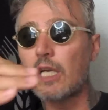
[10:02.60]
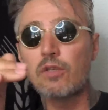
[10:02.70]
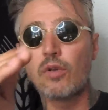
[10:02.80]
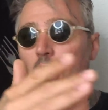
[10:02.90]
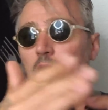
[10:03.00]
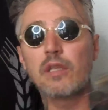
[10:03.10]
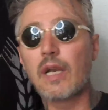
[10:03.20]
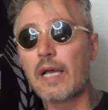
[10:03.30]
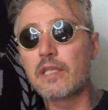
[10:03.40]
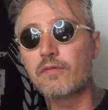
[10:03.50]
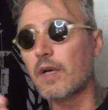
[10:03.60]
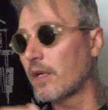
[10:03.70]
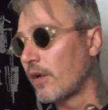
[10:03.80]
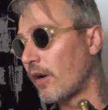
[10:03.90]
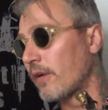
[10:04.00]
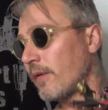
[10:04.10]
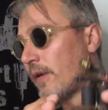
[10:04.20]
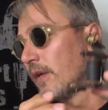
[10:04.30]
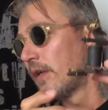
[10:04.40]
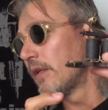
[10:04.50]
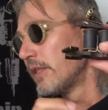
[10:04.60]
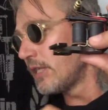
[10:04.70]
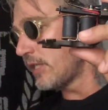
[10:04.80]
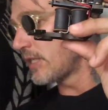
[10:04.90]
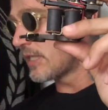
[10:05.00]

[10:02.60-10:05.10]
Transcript: stay too long, the line is fucking gone. This is